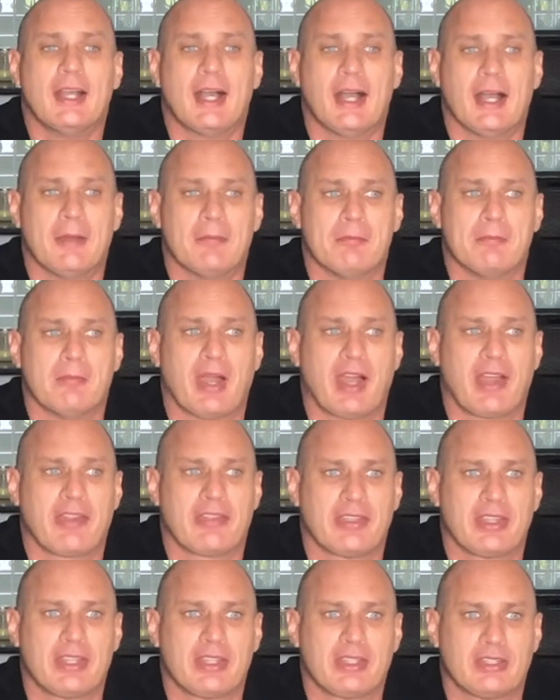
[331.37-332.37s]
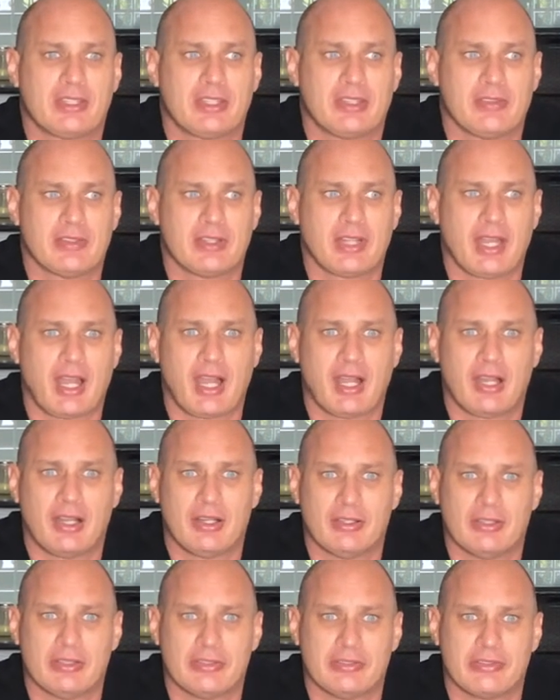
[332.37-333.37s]
I think given
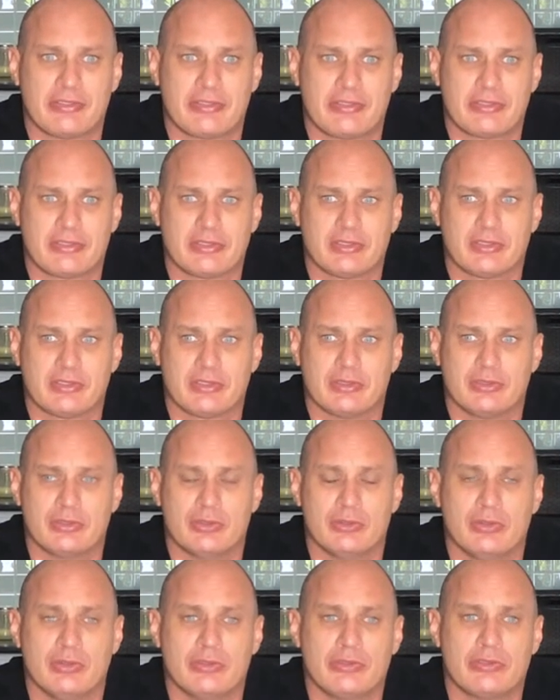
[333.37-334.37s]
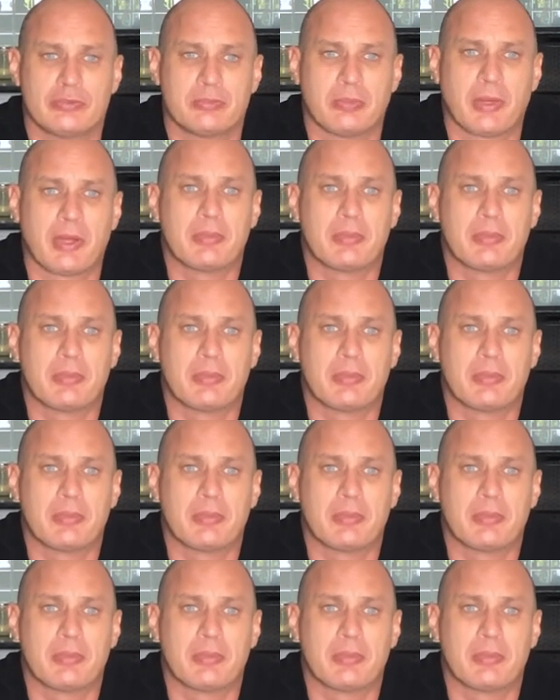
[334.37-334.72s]
how it's used by